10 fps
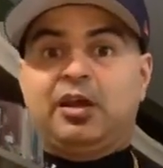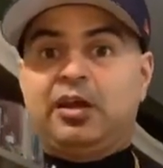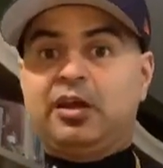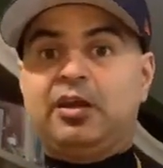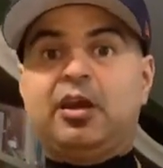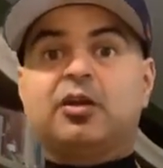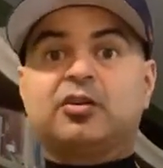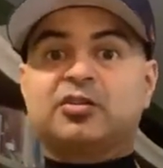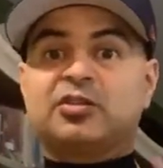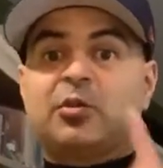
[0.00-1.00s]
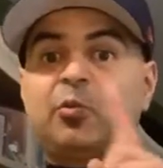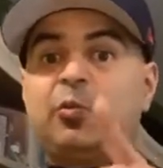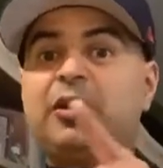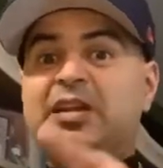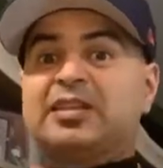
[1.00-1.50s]
and because
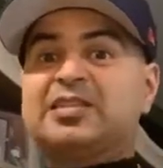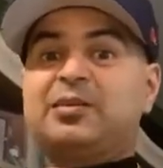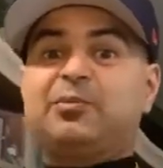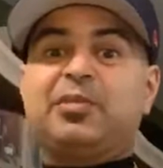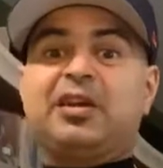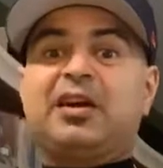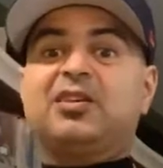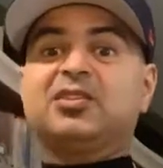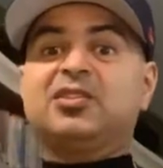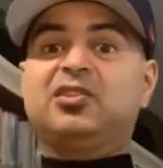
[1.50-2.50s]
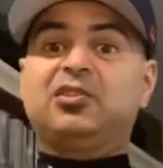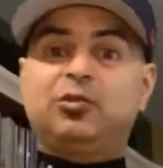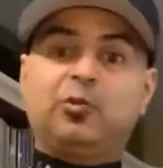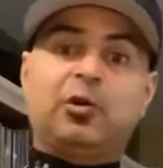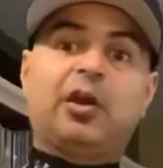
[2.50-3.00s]
we need somebody else
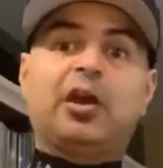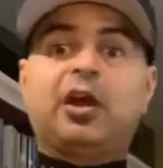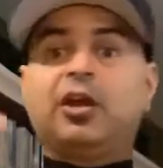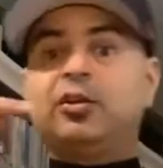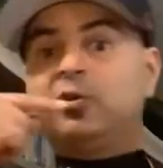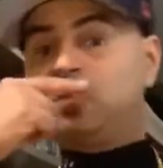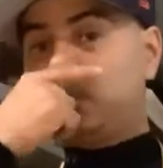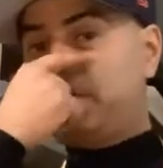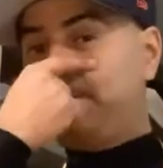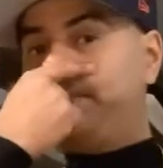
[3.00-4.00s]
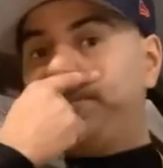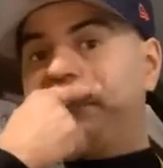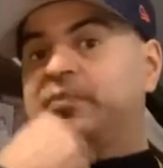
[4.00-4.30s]
new. And you know what?